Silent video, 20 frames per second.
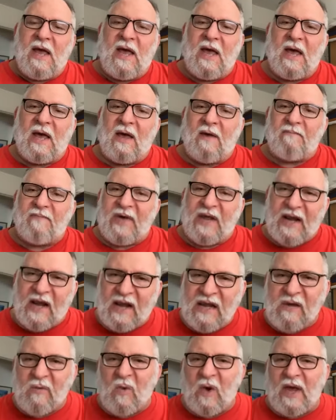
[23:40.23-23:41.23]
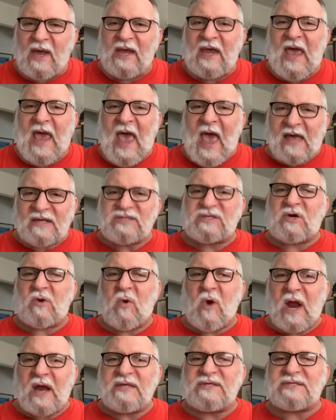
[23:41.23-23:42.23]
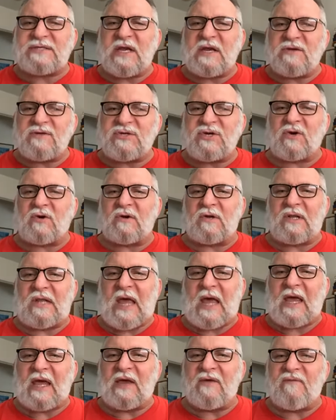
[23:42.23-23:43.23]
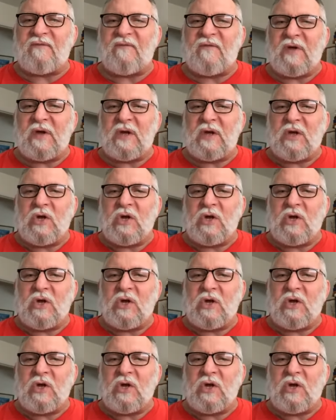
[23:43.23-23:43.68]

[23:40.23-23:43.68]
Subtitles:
But anyway, ask Christ into your life.